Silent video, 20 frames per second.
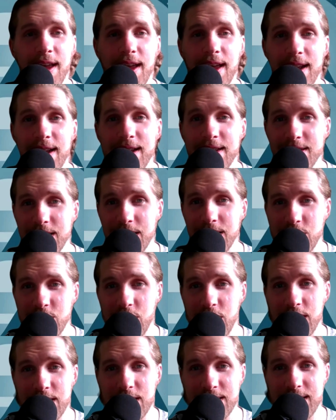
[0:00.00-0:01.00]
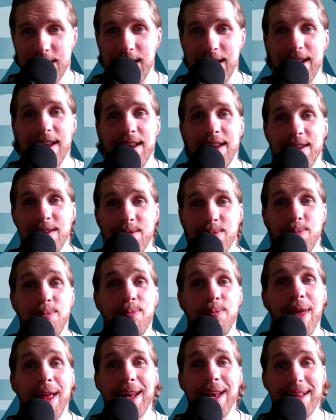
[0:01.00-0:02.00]
And as she had said
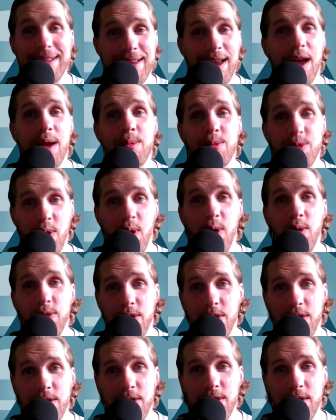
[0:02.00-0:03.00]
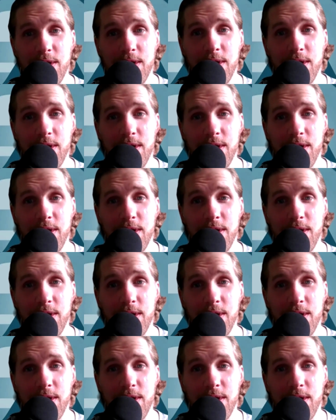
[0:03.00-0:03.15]
many times over,